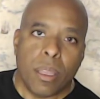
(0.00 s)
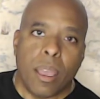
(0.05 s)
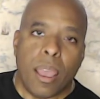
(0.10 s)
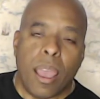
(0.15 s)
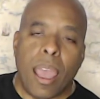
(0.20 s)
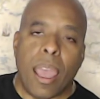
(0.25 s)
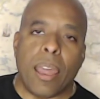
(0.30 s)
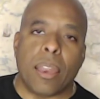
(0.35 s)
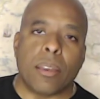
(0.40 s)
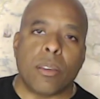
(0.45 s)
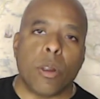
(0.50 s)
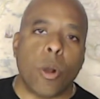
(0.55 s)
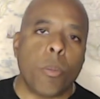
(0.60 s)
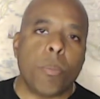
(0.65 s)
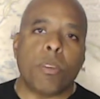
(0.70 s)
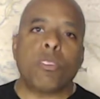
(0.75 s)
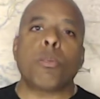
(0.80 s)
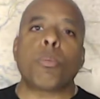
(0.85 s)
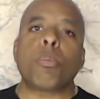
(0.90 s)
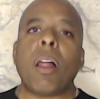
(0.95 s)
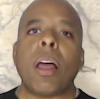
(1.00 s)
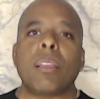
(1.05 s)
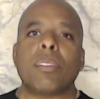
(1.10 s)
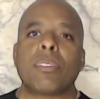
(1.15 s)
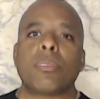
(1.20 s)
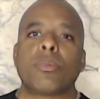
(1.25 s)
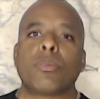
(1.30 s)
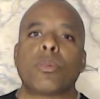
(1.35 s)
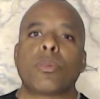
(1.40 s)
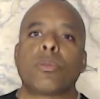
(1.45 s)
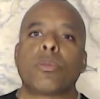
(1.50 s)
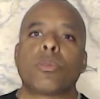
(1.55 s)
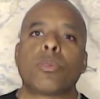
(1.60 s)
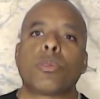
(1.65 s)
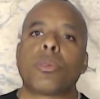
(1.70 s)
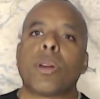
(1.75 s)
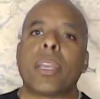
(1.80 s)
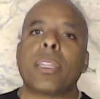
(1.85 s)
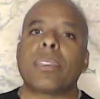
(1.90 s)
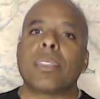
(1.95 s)
And don't be surprised if
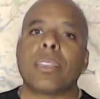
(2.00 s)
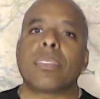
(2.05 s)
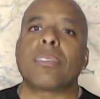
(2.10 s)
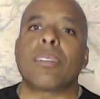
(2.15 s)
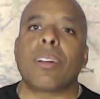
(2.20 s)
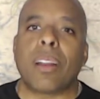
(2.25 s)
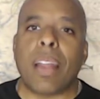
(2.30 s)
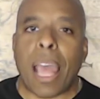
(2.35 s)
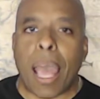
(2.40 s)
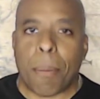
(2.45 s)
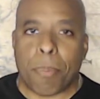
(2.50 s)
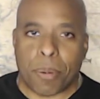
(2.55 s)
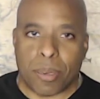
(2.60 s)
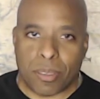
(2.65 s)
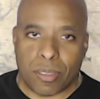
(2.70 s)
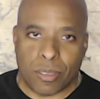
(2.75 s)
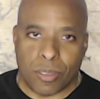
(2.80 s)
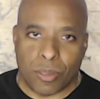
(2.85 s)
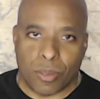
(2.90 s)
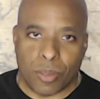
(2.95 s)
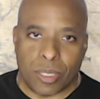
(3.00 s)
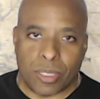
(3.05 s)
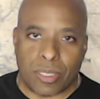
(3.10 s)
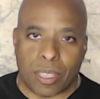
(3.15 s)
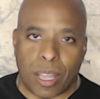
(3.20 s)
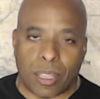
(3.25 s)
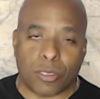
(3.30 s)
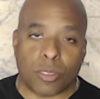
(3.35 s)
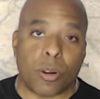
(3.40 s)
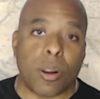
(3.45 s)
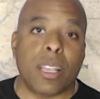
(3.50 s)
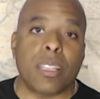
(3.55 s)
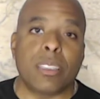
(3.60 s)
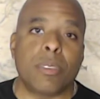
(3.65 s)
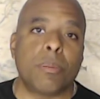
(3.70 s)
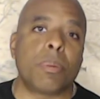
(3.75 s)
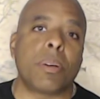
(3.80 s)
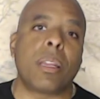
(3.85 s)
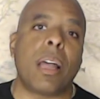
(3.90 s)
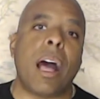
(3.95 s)
great things start happening to you. It sounds
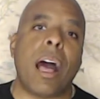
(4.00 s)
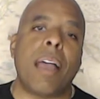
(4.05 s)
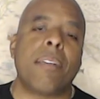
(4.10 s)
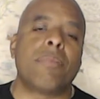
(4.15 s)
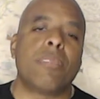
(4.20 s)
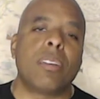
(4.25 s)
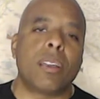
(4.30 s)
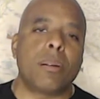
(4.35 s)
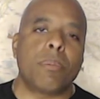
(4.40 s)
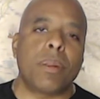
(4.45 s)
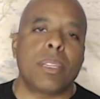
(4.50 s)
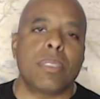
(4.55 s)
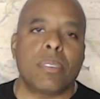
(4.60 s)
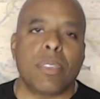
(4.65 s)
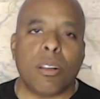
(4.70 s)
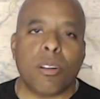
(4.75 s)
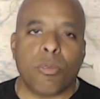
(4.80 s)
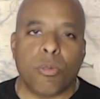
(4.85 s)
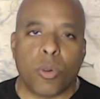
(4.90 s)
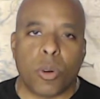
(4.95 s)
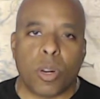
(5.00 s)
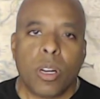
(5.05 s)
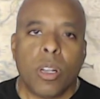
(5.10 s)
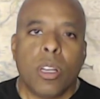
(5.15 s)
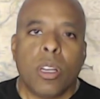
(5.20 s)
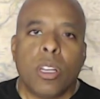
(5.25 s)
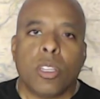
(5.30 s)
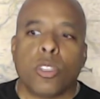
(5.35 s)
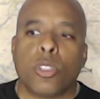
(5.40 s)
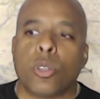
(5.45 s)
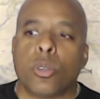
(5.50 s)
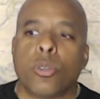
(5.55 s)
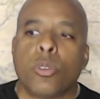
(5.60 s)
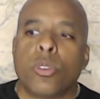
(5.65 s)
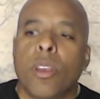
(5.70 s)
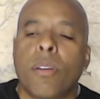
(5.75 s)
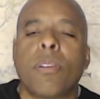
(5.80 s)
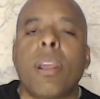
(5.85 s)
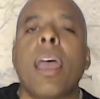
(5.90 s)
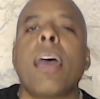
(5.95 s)
crazy, but I've done it myself where
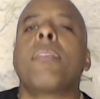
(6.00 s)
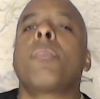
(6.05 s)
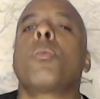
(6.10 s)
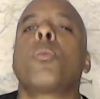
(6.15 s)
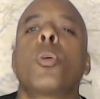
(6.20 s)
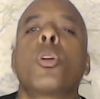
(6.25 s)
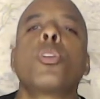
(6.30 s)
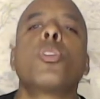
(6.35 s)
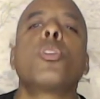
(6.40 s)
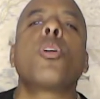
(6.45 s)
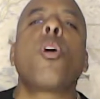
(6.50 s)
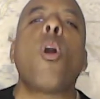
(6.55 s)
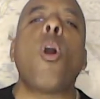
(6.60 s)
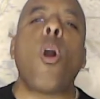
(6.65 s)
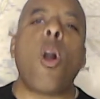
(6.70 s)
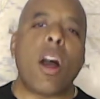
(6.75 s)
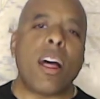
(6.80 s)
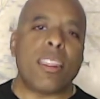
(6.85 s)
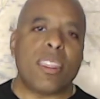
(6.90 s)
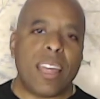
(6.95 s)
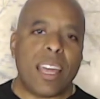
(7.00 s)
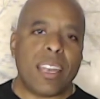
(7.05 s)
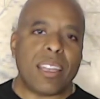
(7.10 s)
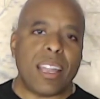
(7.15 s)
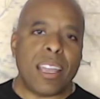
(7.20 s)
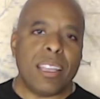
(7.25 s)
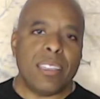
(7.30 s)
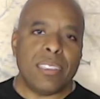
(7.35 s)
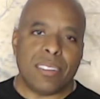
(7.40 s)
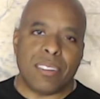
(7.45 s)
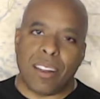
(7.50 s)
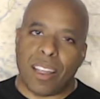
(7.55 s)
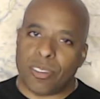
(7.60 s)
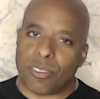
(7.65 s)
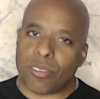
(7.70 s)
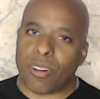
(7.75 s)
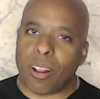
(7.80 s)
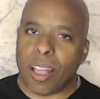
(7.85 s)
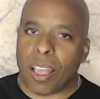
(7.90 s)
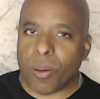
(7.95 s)
you ever have it where you're on that night, you're not
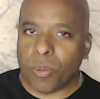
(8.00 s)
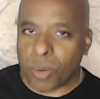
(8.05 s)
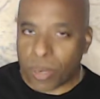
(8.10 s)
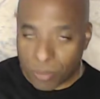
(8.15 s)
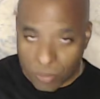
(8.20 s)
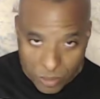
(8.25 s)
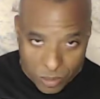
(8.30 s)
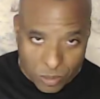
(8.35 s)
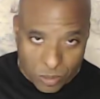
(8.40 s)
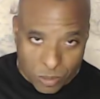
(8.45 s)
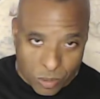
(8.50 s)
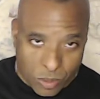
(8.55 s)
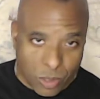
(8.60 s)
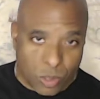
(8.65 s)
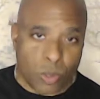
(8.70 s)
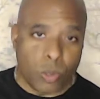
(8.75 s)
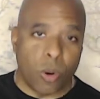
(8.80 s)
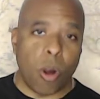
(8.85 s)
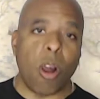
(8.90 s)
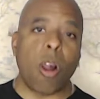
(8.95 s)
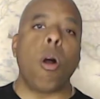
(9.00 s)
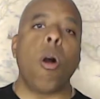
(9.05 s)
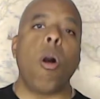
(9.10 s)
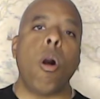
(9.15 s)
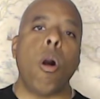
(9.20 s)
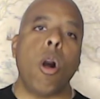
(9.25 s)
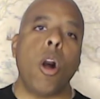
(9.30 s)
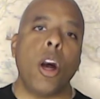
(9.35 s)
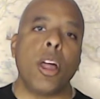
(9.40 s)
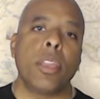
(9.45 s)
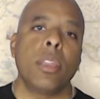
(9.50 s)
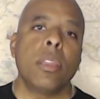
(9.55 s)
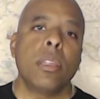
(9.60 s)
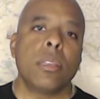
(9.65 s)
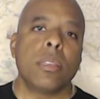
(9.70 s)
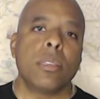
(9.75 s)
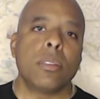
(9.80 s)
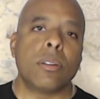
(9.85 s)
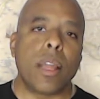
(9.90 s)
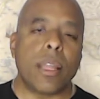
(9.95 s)
trying, whatever you're doing, you are on,
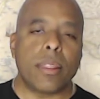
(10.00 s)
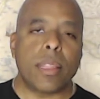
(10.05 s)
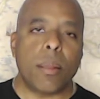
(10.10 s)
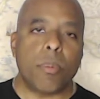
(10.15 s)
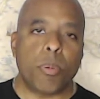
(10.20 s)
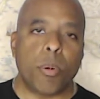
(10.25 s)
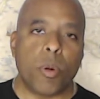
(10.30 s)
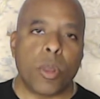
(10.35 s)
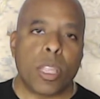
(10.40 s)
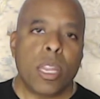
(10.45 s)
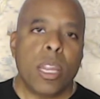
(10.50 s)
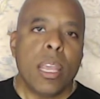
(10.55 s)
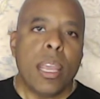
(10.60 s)
you're at that point,